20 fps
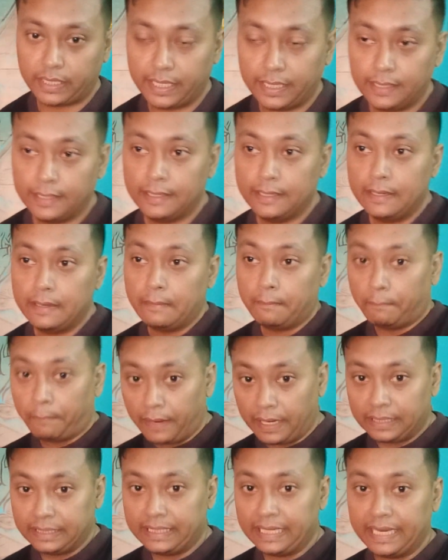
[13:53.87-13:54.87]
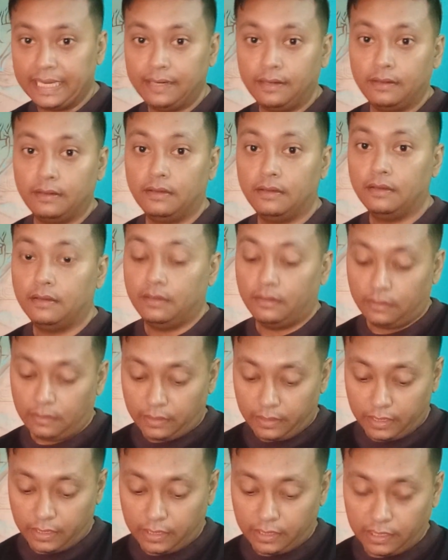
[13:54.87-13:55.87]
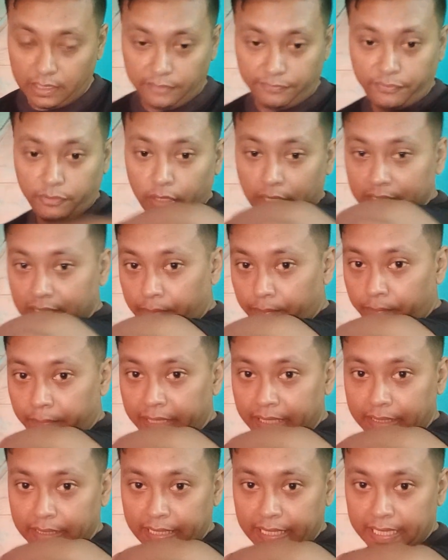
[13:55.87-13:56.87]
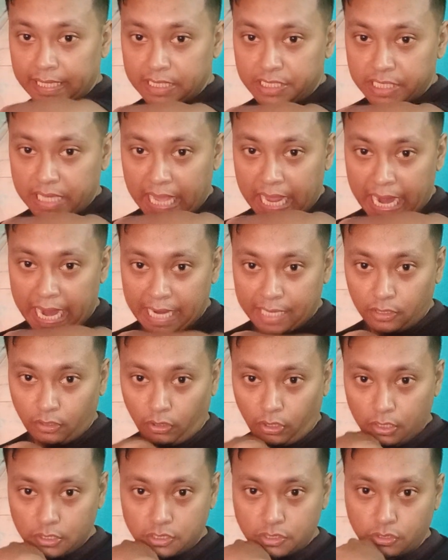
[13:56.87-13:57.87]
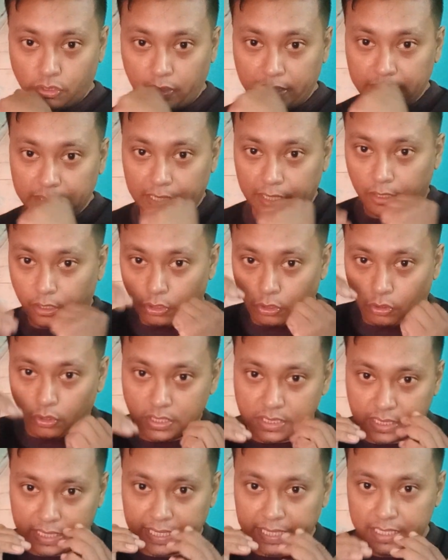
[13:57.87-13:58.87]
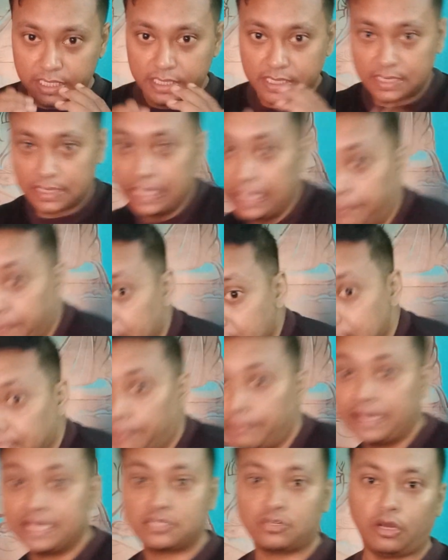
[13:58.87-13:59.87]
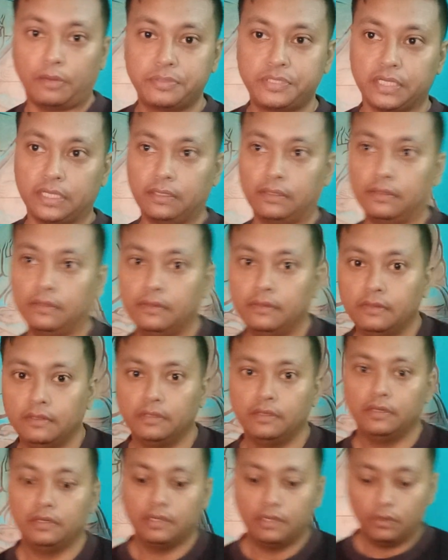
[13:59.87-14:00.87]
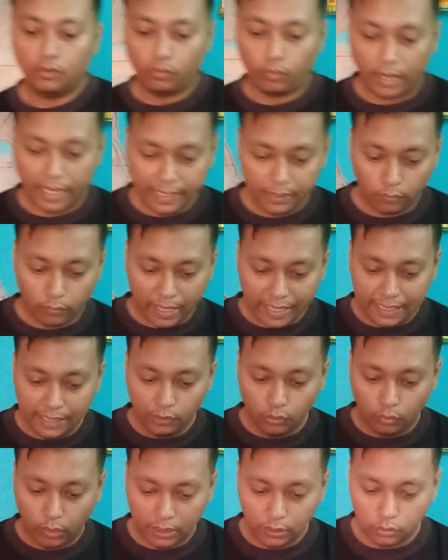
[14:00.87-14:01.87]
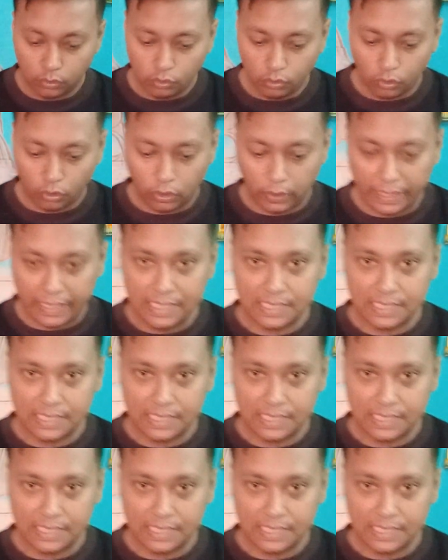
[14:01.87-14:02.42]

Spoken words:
Okay, but then if you are in the mid range and also in the close range, slip is the best option. While you want to go